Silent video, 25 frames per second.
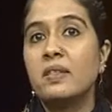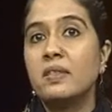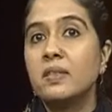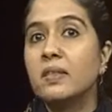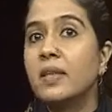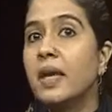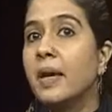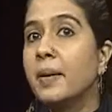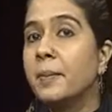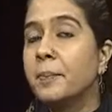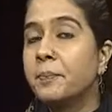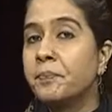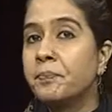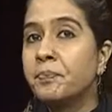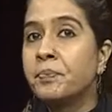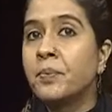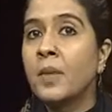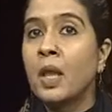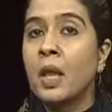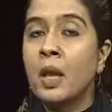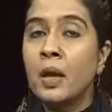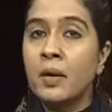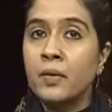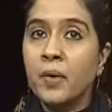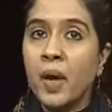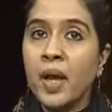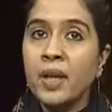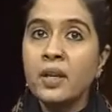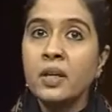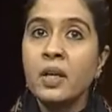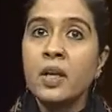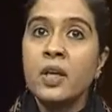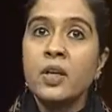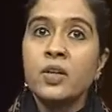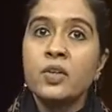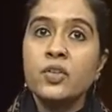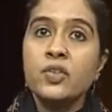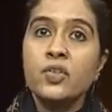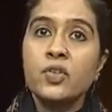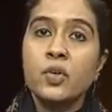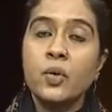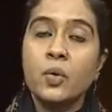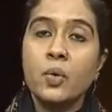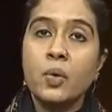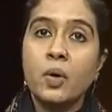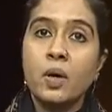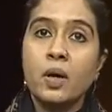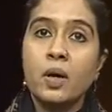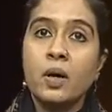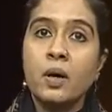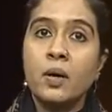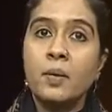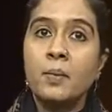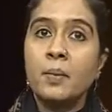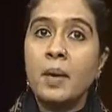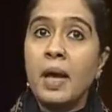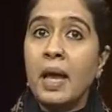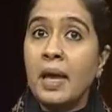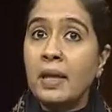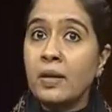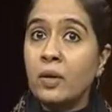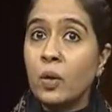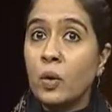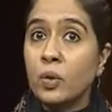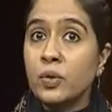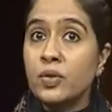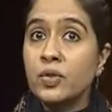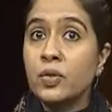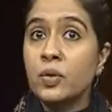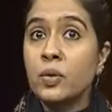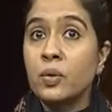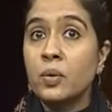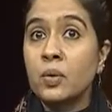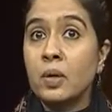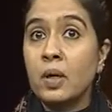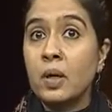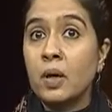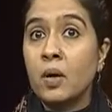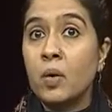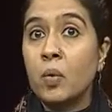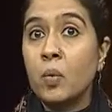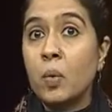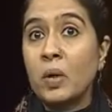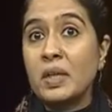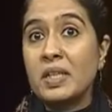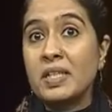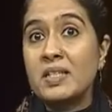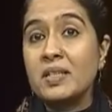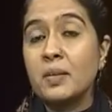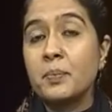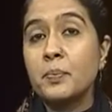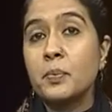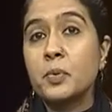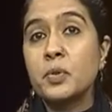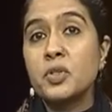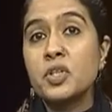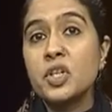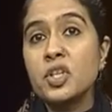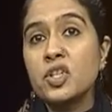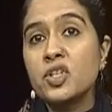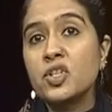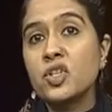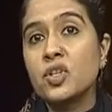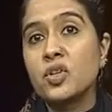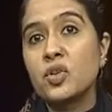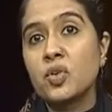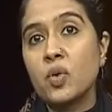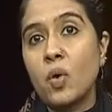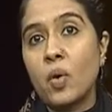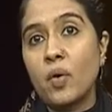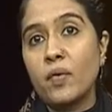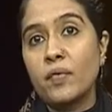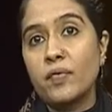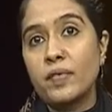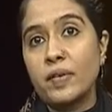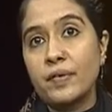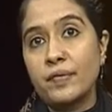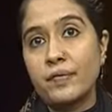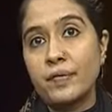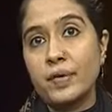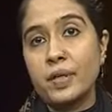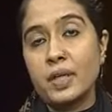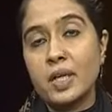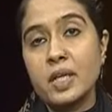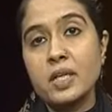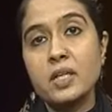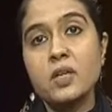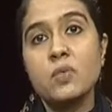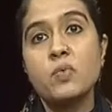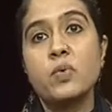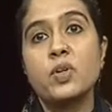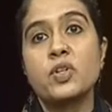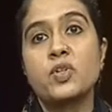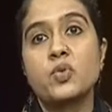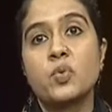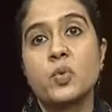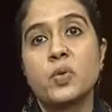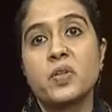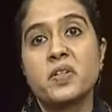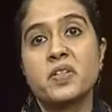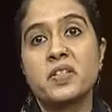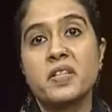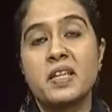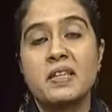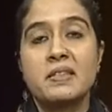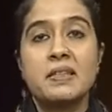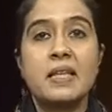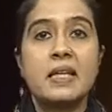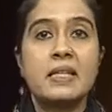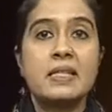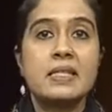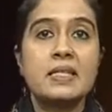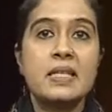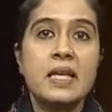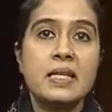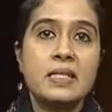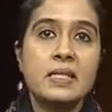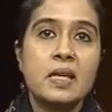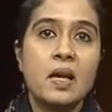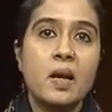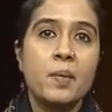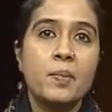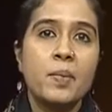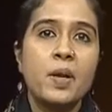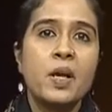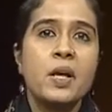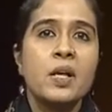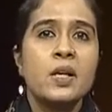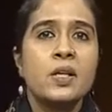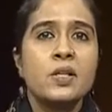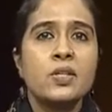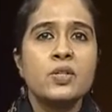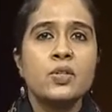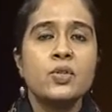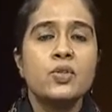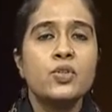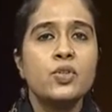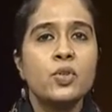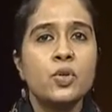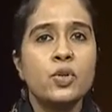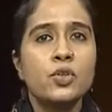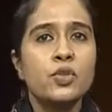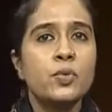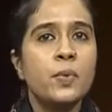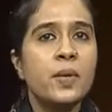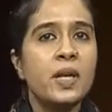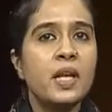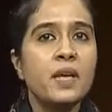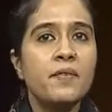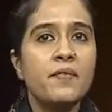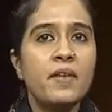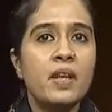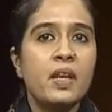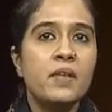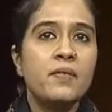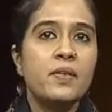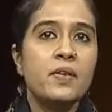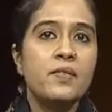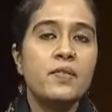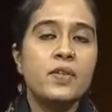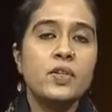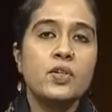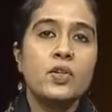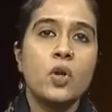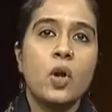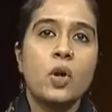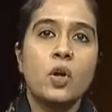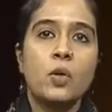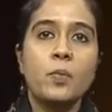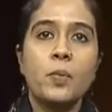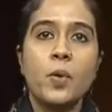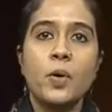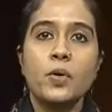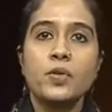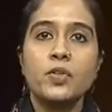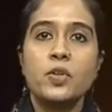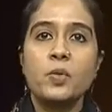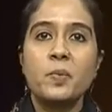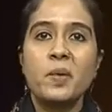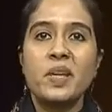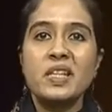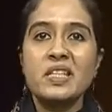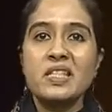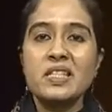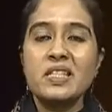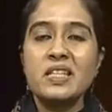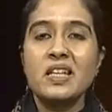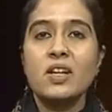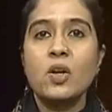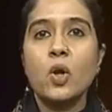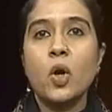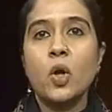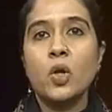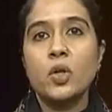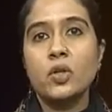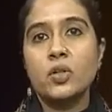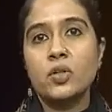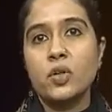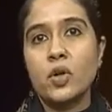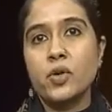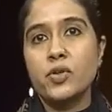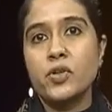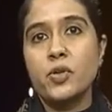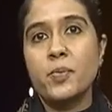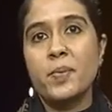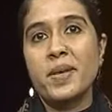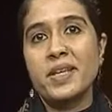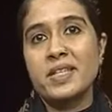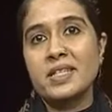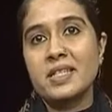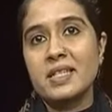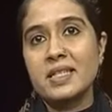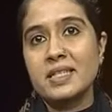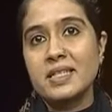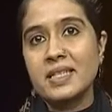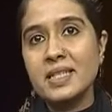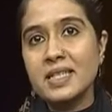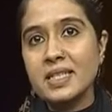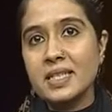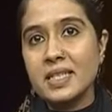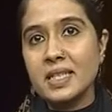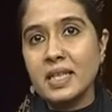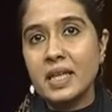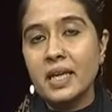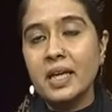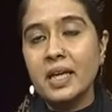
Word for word: them, right? So, uh, and also uh, what is the position of different individuals in that setup. So, usually, whenever we talk about domestic or, or domesticity,